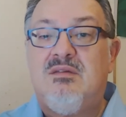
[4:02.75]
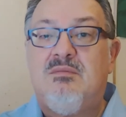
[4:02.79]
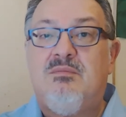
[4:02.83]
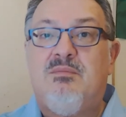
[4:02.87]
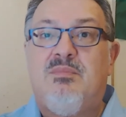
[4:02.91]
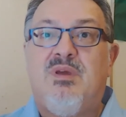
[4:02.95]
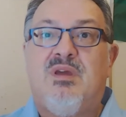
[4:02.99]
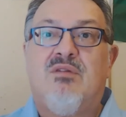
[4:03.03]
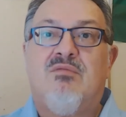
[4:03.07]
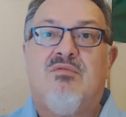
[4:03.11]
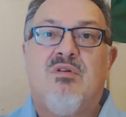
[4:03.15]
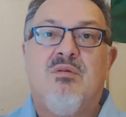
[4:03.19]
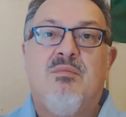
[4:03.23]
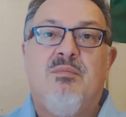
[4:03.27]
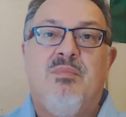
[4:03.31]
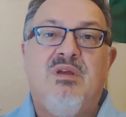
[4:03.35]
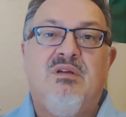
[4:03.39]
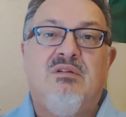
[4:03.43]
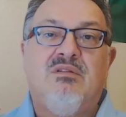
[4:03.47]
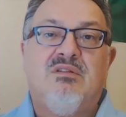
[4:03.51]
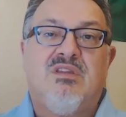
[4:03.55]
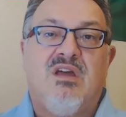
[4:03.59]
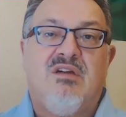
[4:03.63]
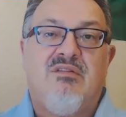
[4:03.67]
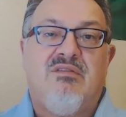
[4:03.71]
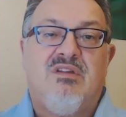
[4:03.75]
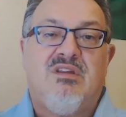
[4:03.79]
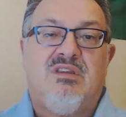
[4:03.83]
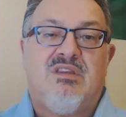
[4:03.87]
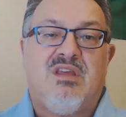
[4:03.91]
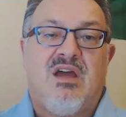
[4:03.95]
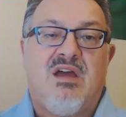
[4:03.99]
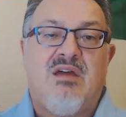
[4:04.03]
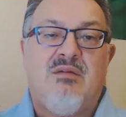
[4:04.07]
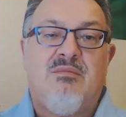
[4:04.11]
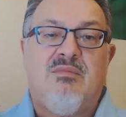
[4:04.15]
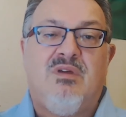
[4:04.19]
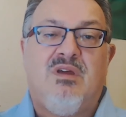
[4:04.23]
being rebuilt every
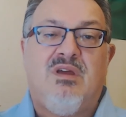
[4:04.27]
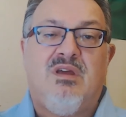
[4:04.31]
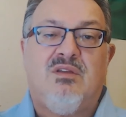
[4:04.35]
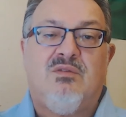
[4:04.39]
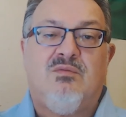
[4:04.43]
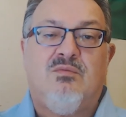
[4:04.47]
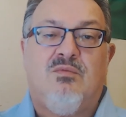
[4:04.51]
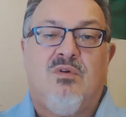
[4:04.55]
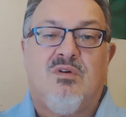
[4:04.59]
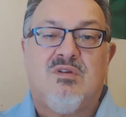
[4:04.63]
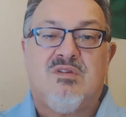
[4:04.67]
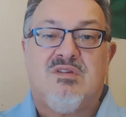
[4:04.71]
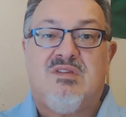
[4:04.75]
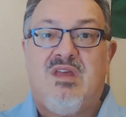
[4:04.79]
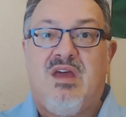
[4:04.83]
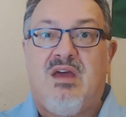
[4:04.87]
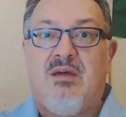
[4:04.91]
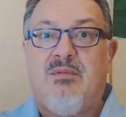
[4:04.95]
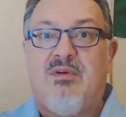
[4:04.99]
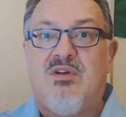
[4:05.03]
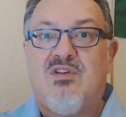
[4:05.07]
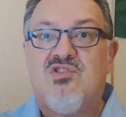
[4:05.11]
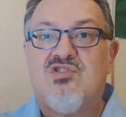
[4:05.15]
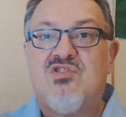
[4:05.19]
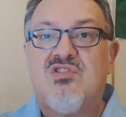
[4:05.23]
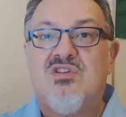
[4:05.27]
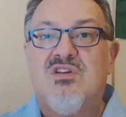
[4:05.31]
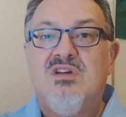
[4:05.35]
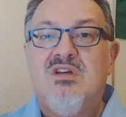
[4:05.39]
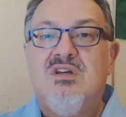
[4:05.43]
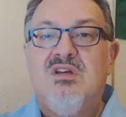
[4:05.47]
time it was damaged,